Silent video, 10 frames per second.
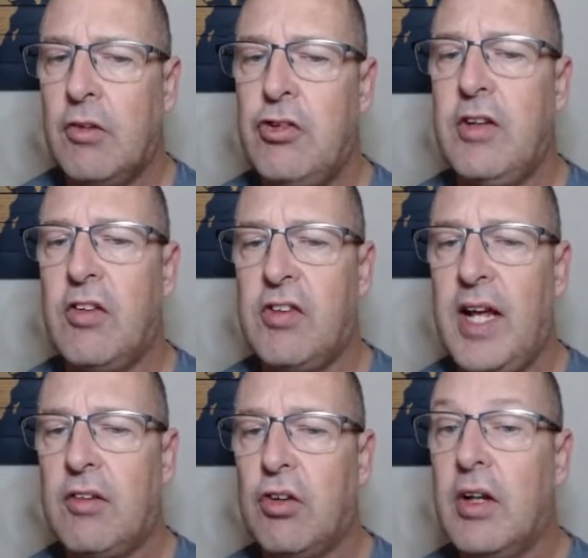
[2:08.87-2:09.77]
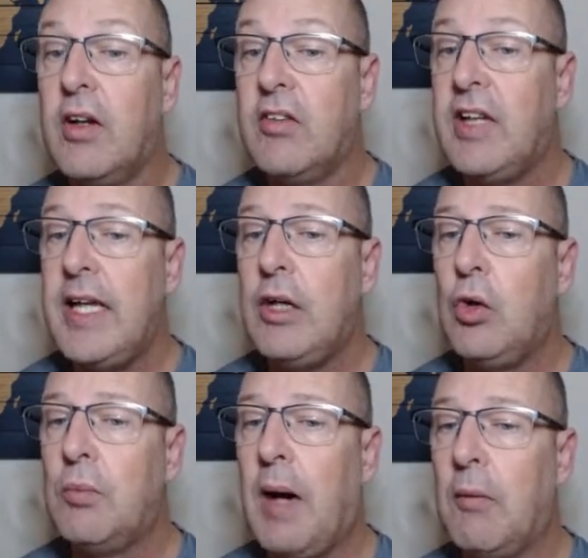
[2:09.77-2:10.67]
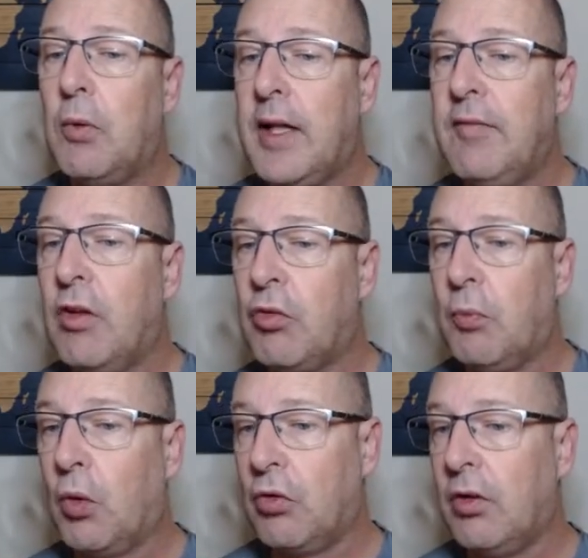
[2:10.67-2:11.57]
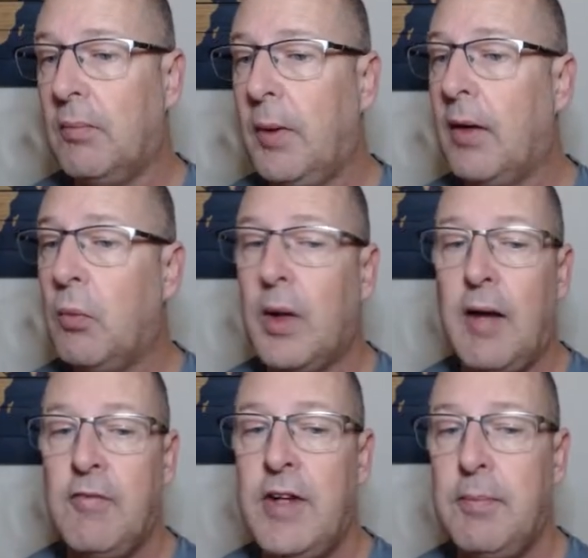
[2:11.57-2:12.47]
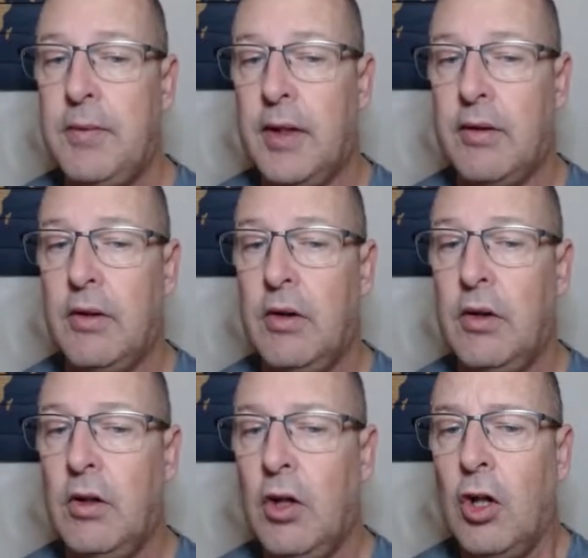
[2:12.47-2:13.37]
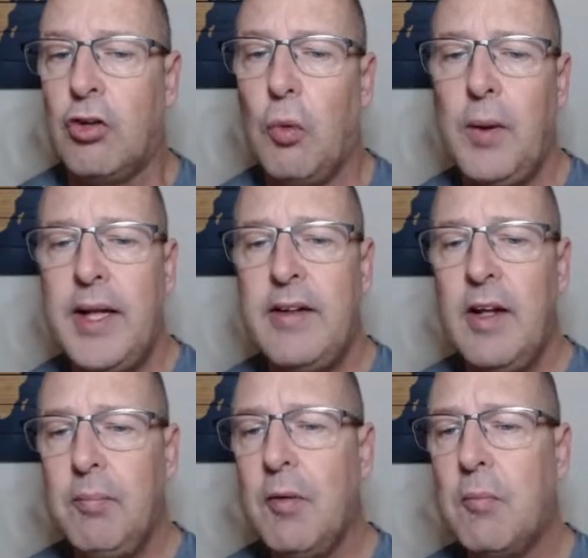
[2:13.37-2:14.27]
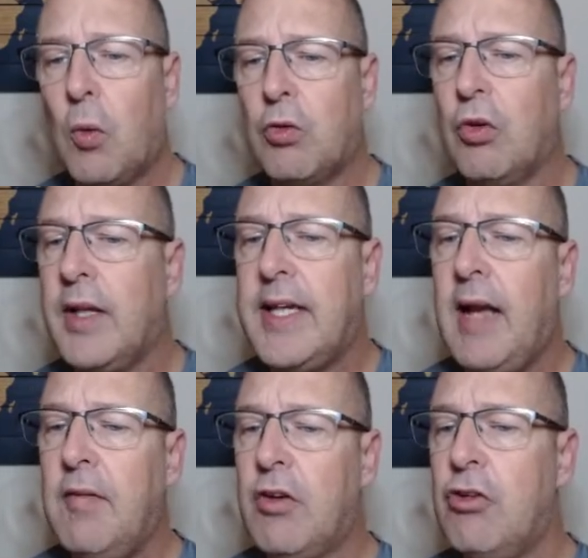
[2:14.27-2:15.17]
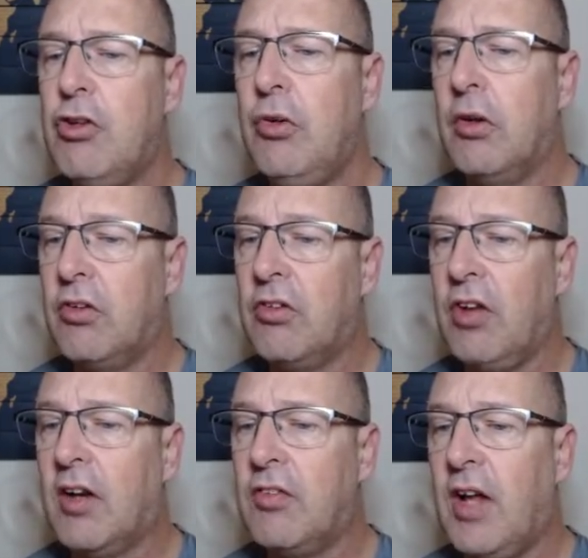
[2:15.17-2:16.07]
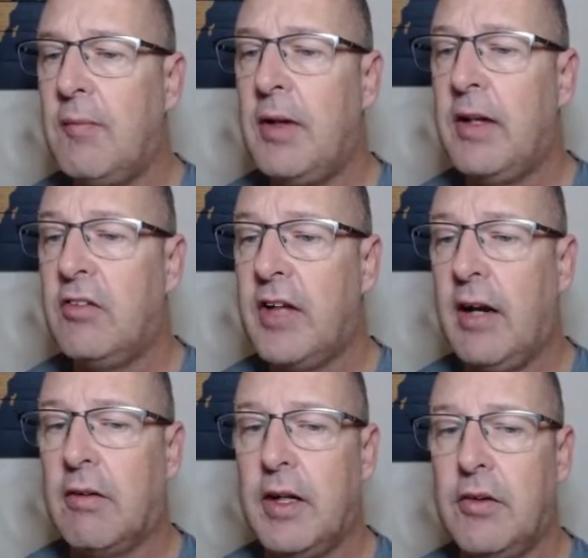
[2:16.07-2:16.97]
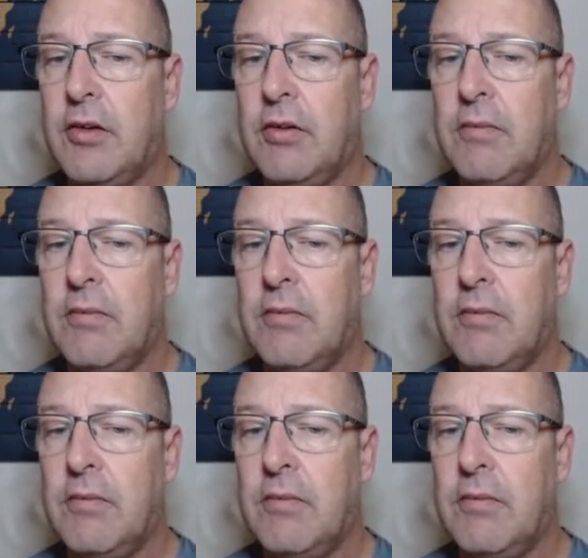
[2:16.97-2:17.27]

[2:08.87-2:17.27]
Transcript: And Jesus answered, It is he whom I will give this morsel of bread when I've dipped it. So when he dipped the morsel, he gave it to Judas, the son of Simon Iscariot.